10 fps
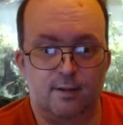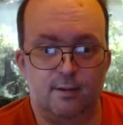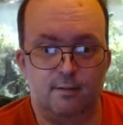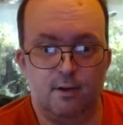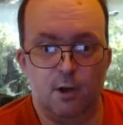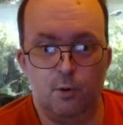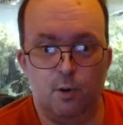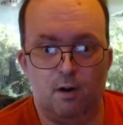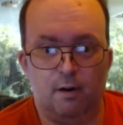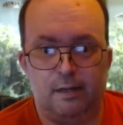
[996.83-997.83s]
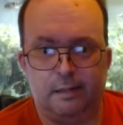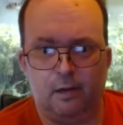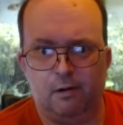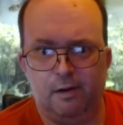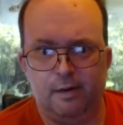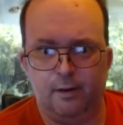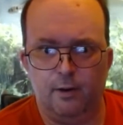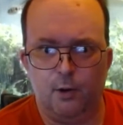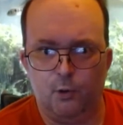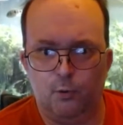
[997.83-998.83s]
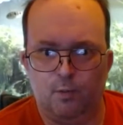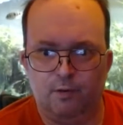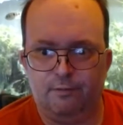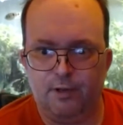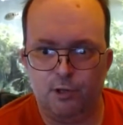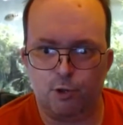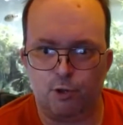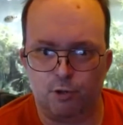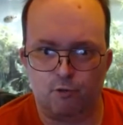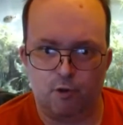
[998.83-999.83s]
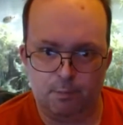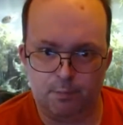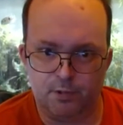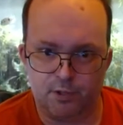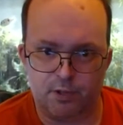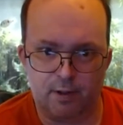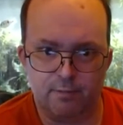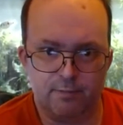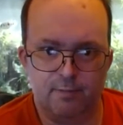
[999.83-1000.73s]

know I kind of know my fish and shrimp and stuff.